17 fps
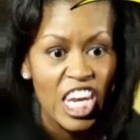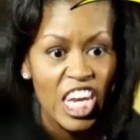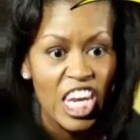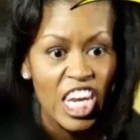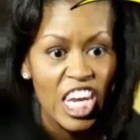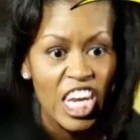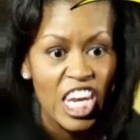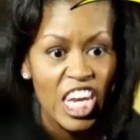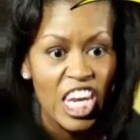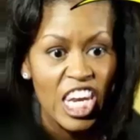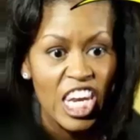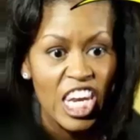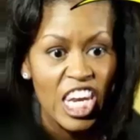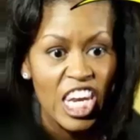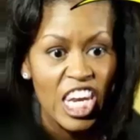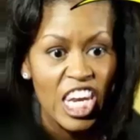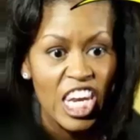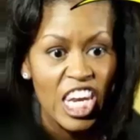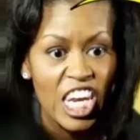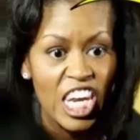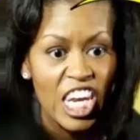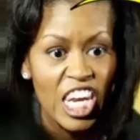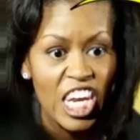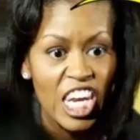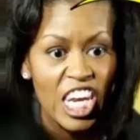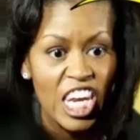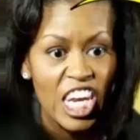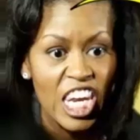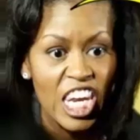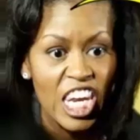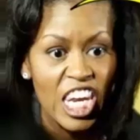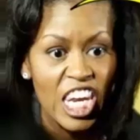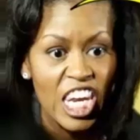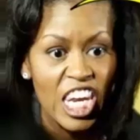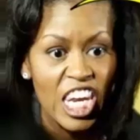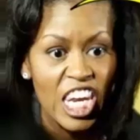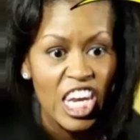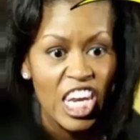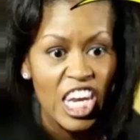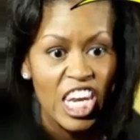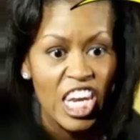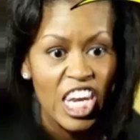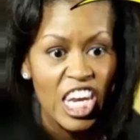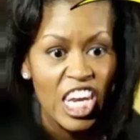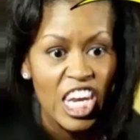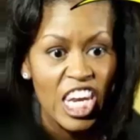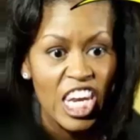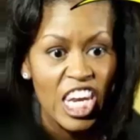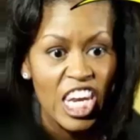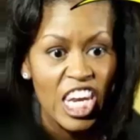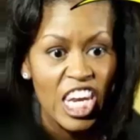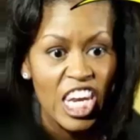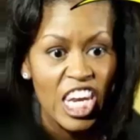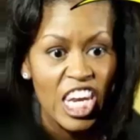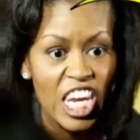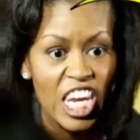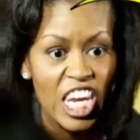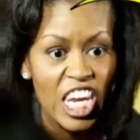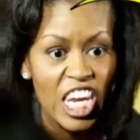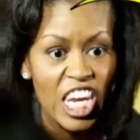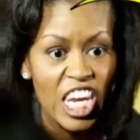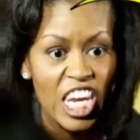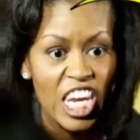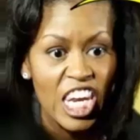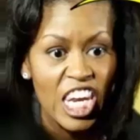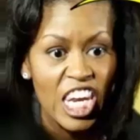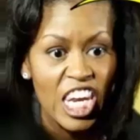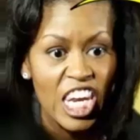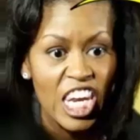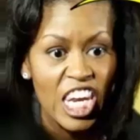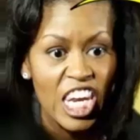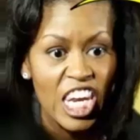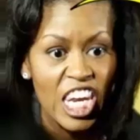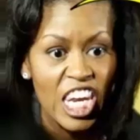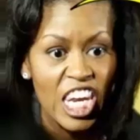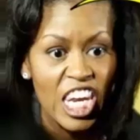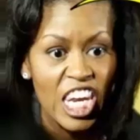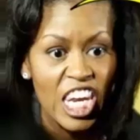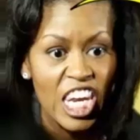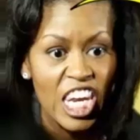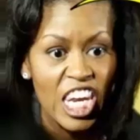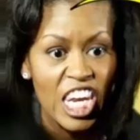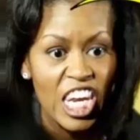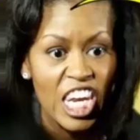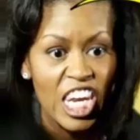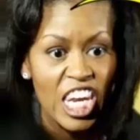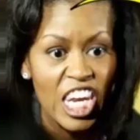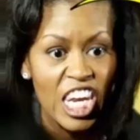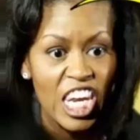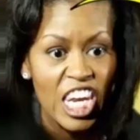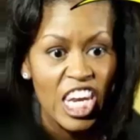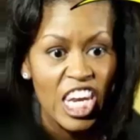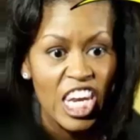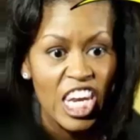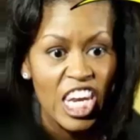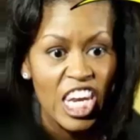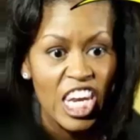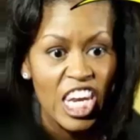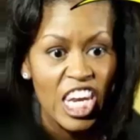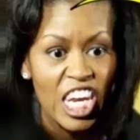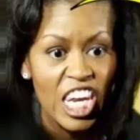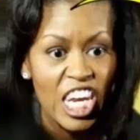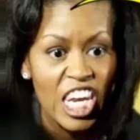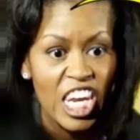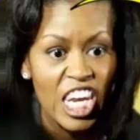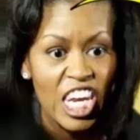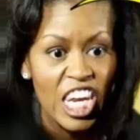[no speech]